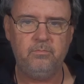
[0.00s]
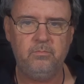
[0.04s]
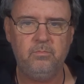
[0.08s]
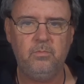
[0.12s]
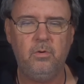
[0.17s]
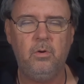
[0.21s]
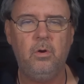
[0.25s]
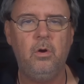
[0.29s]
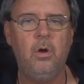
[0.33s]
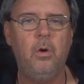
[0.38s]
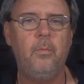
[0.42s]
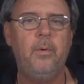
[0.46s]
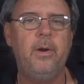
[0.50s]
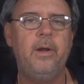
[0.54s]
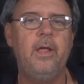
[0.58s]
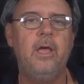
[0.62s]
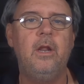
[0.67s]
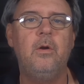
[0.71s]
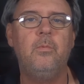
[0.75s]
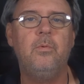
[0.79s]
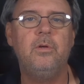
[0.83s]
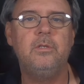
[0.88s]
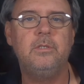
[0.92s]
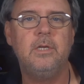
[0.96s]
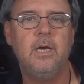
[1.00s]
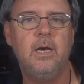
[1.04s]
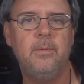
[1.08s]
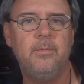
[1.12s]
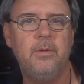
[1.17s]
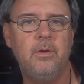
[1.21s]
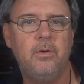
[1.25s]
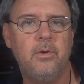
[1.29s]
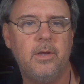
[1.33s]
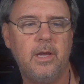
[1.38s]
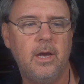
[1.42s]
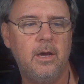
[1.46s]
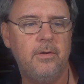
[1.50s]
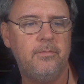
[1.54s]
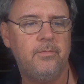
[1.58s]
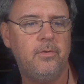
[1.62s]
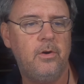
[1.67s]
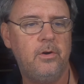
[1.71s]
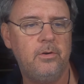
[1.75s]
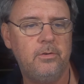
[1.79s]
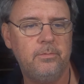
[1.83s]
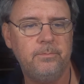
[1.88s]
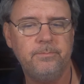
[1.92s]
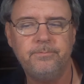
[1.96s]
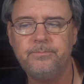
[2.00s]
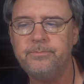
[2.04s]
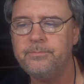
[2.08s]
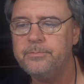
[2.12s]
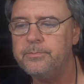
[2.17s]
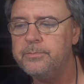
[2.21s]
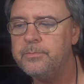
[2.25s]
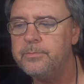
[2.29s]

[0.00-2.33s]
run out of Wasabi or I can't find them.